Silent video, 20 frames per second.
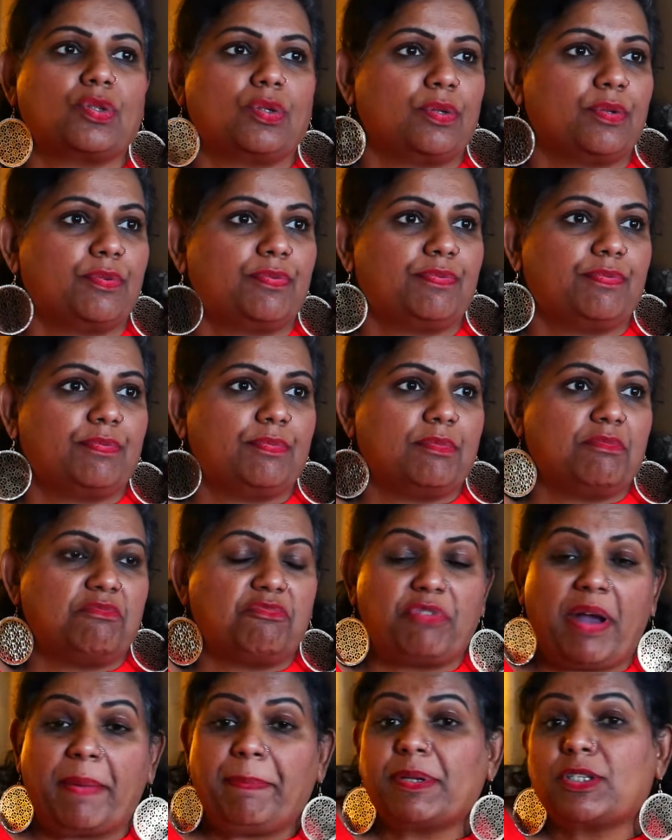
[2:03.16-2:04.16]
sort of
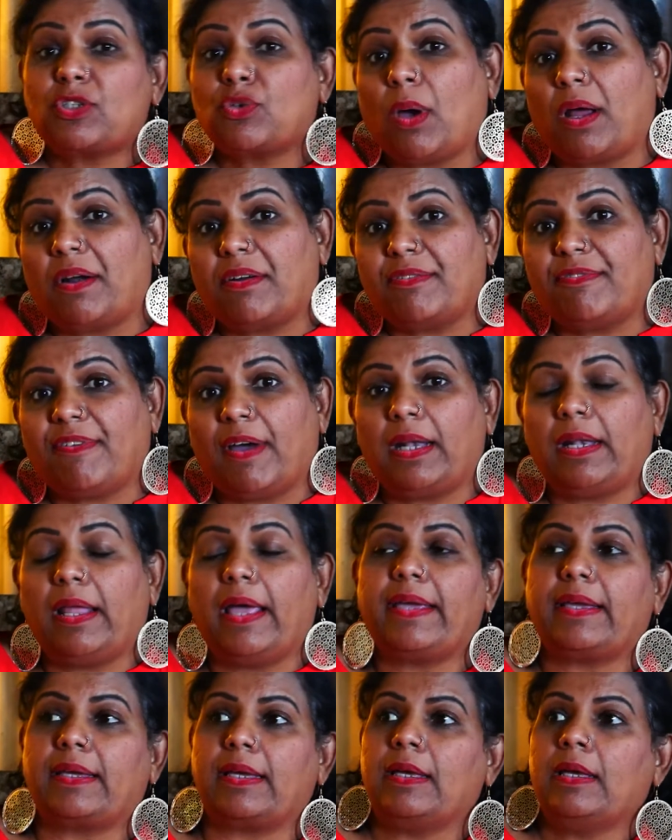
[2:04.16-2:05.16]
repertoire, if
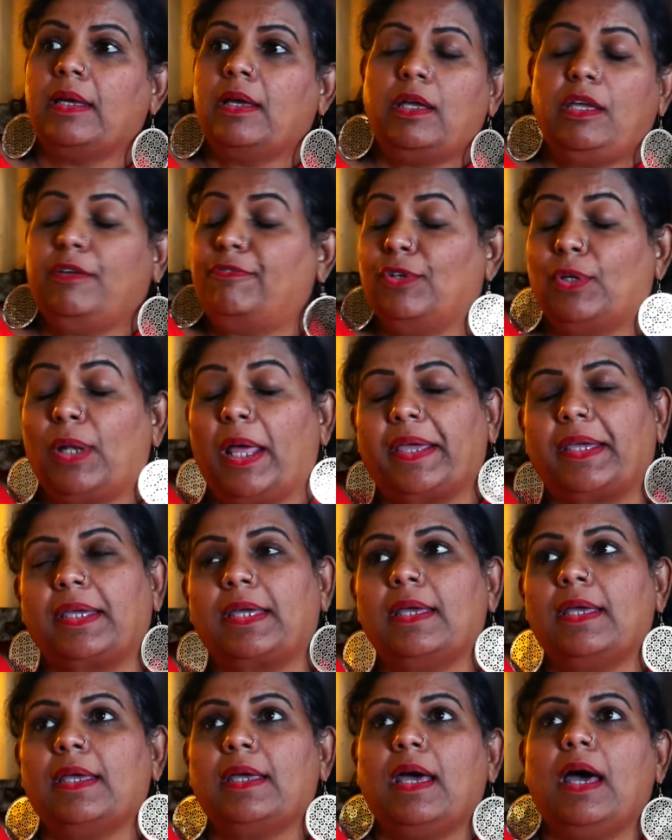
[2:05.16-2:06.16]
you like,
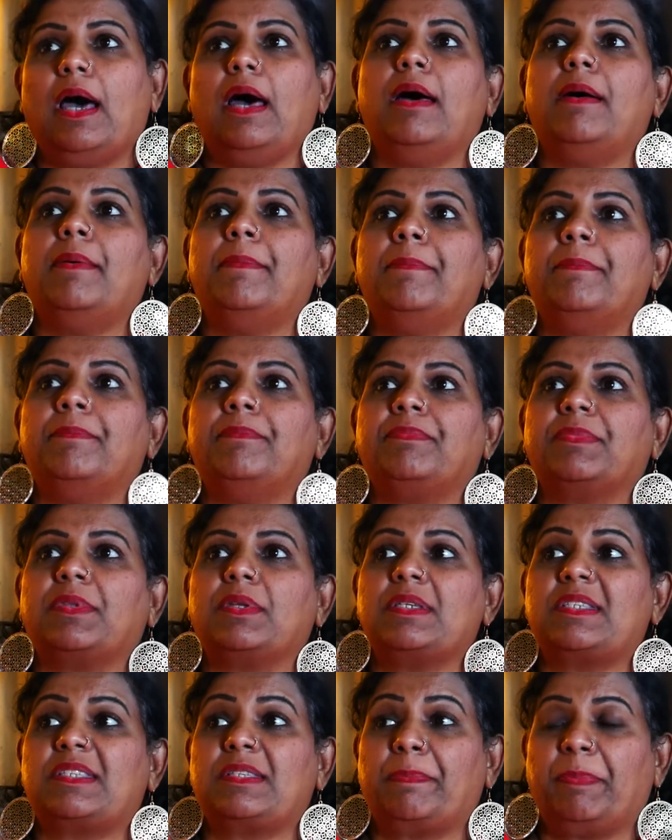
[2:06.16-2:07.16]

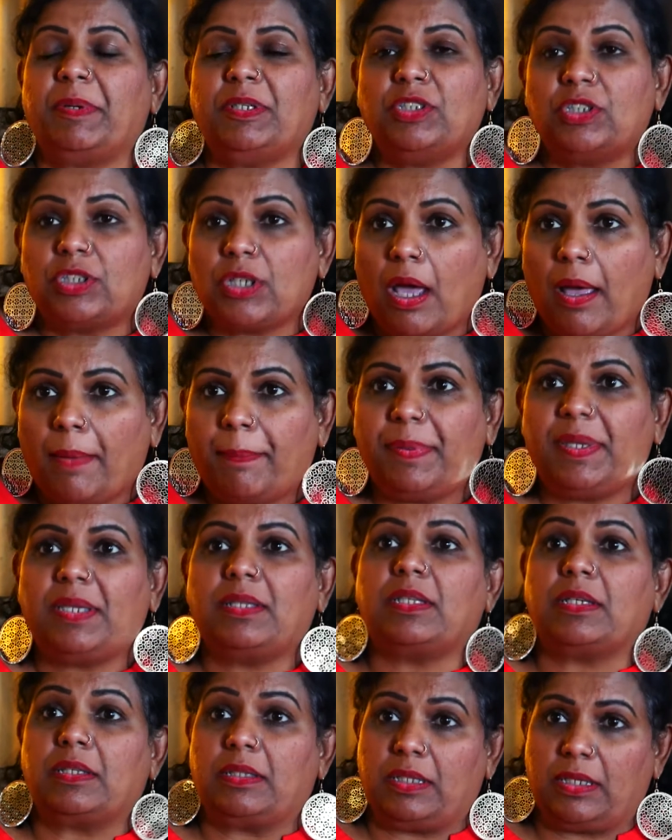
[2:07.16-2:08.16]
is the
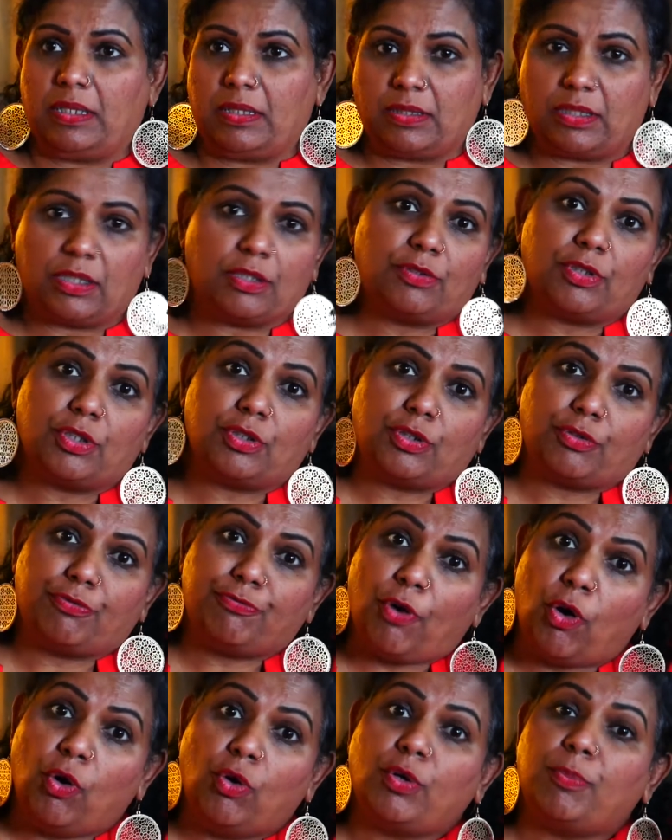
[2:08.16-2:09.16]
Punjabi, the
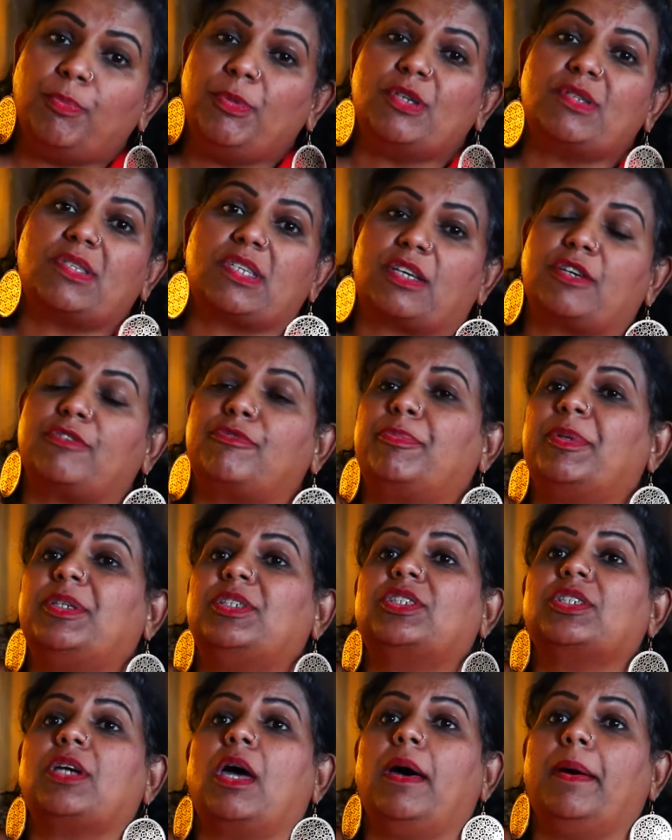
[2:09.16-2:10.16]
folk music of
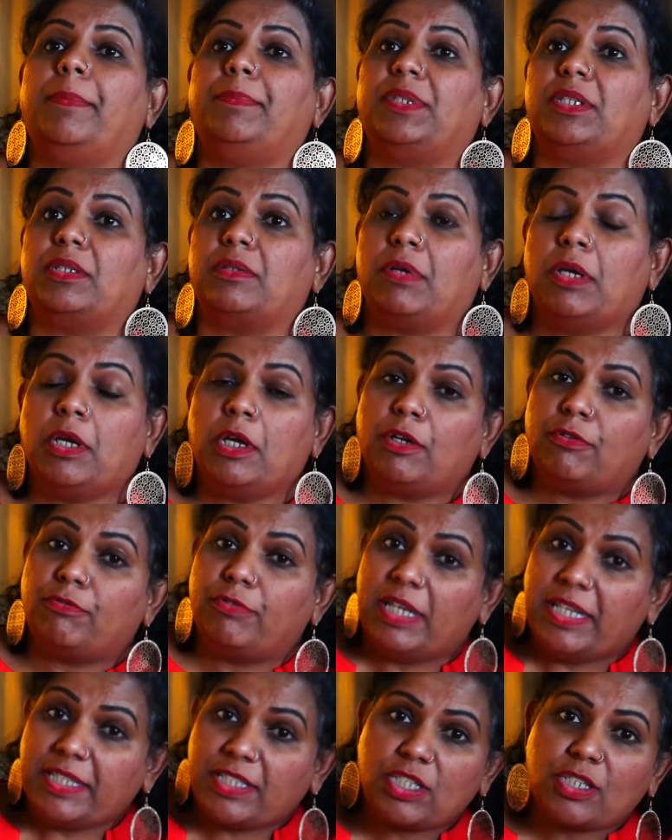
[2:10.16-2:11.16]
Punjab, the
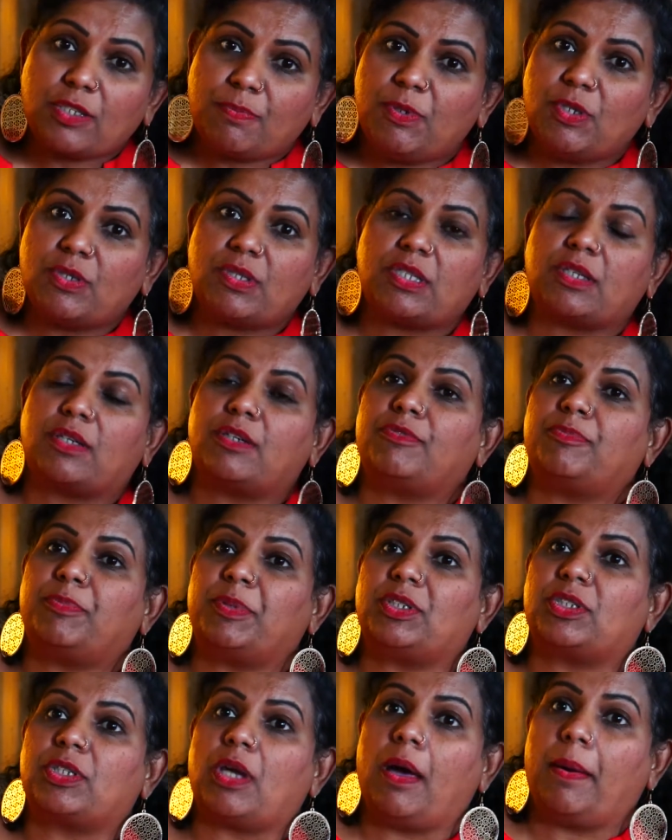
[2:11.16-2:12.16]
religious music of
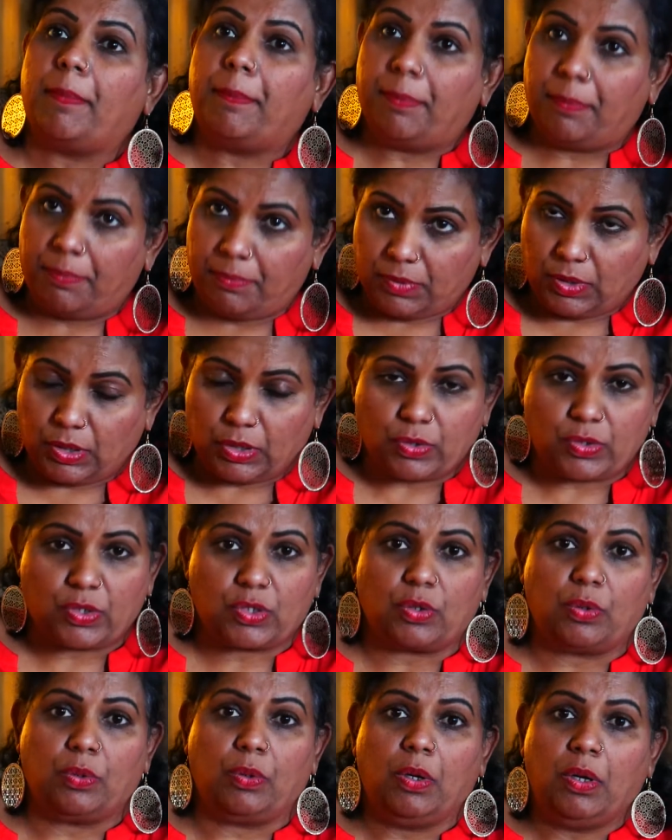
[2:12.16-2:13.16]
Punjab, you know.
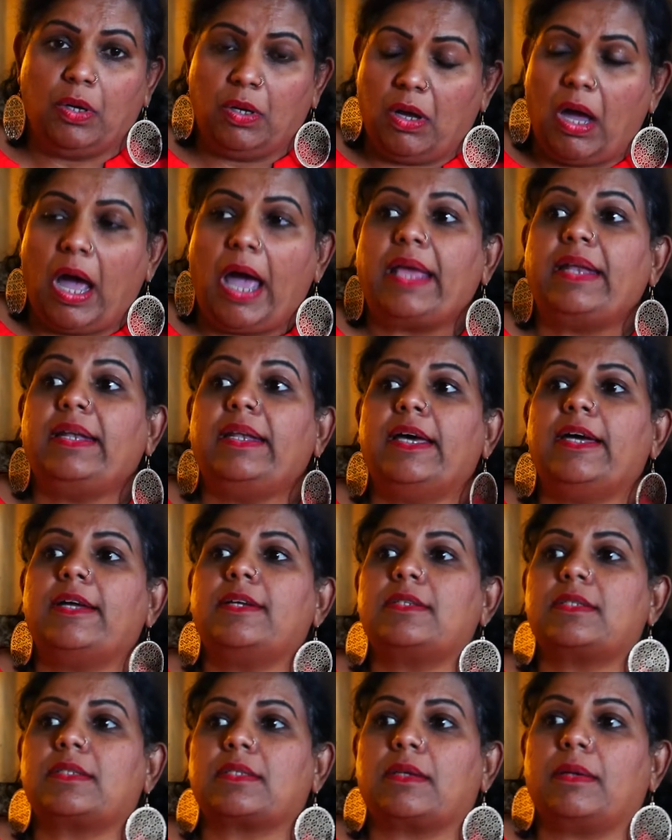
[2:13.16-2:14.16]
So I
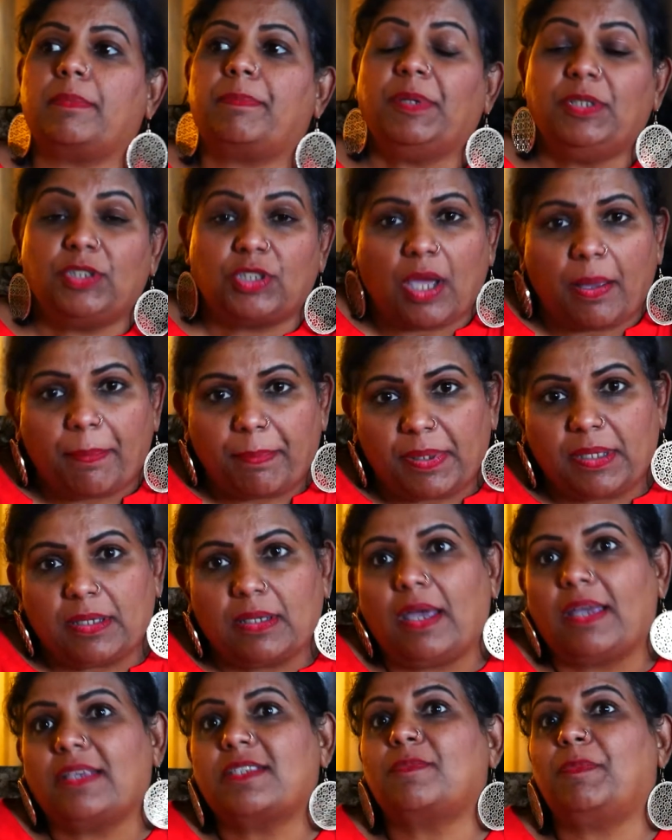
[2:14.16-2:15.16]
learned Punjabi,
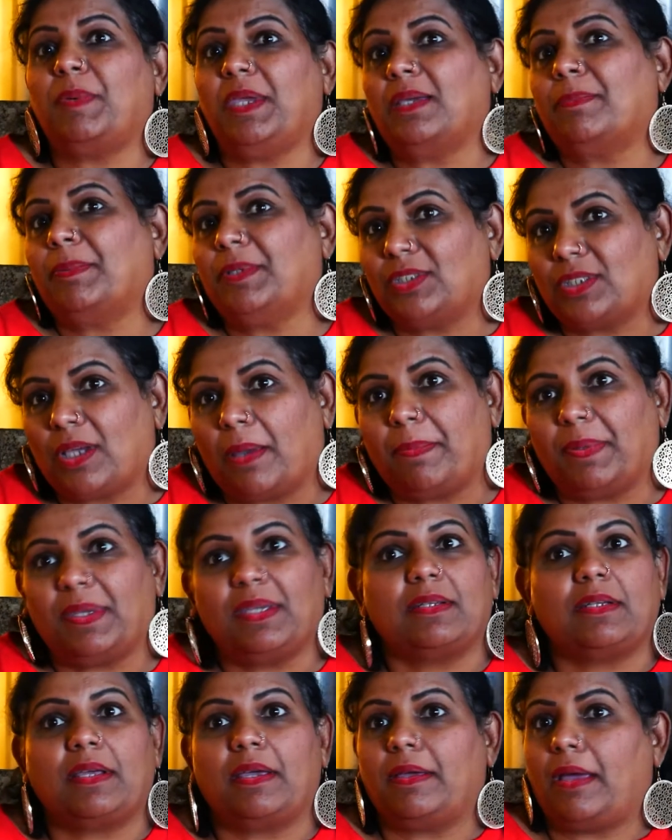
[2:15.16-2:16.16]
I speak
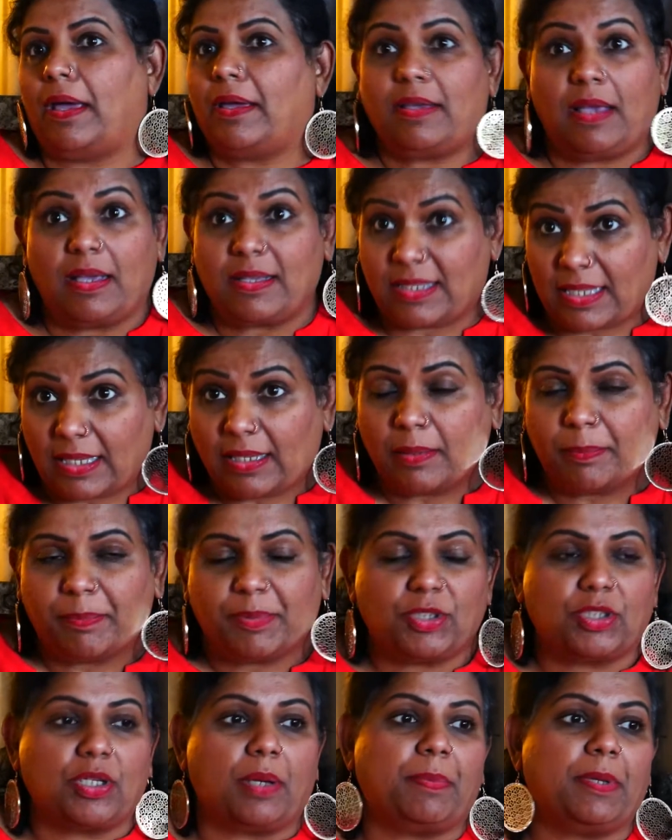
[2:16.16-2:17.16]
Punjabi, and I sing in
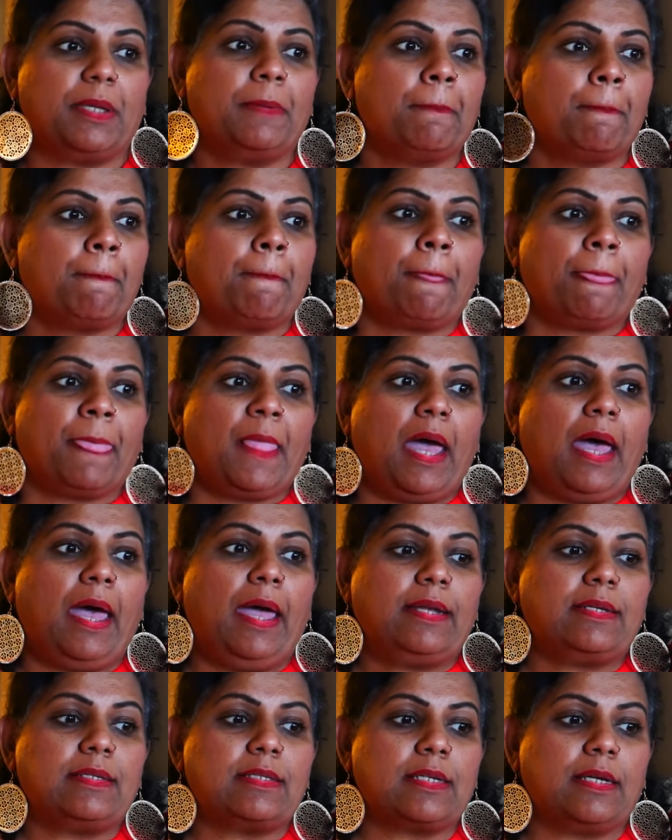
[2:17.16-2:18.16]
Punjabi.
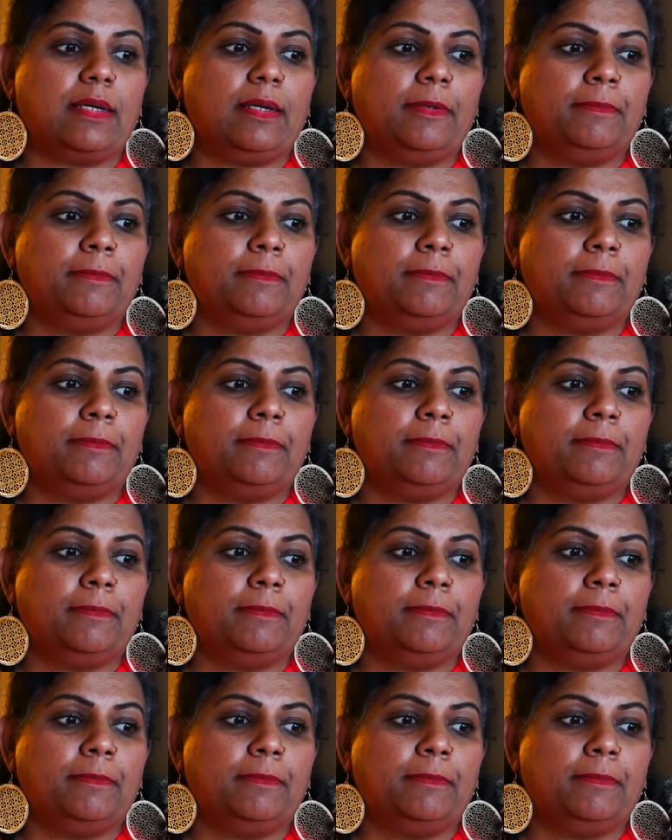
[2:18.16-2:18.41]
And